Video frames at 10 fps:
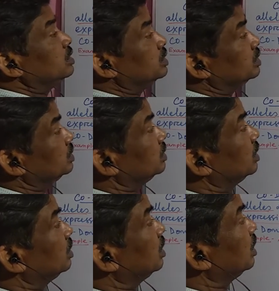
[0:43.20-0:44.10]
it is
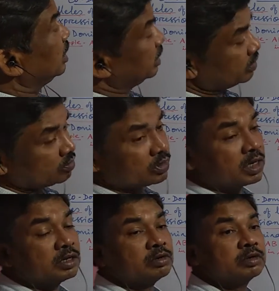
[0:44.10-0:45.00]
a
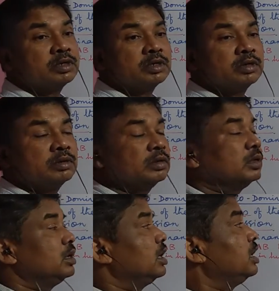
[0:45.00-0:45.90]
heterozygote gene,
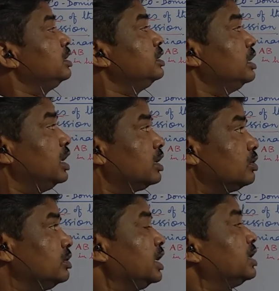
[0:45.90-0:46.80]
and in
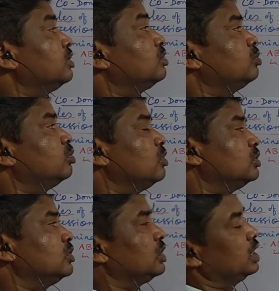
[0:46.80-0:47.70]
heterozygote
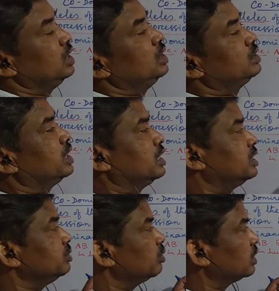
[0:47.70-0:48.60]
both the alleles are
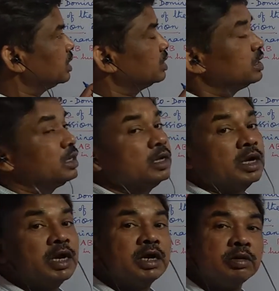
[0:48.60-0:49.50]
different,
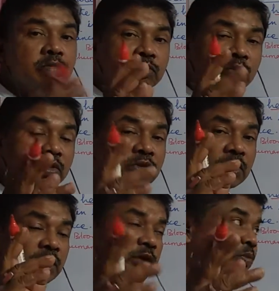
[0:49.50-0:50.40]
and both the
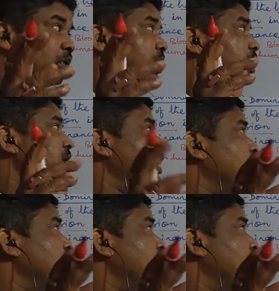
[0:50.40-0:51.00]
different